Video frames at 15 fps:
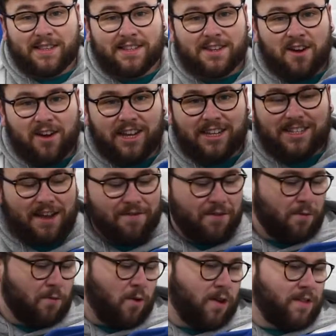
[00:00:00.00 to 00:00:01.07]
this
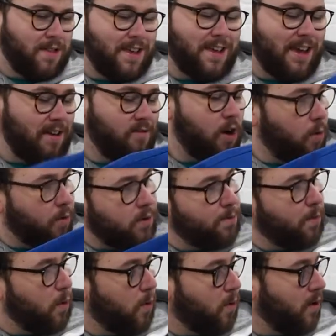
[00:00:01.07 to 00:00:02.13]
97 one, the year I was
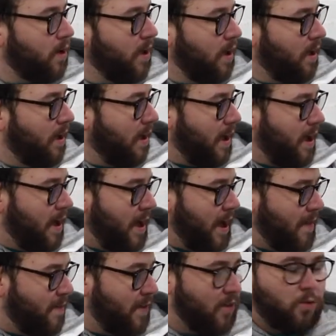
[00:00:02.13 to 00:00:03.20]
born,
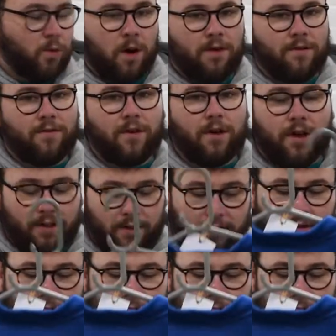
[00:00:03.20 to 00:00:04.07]
and this one for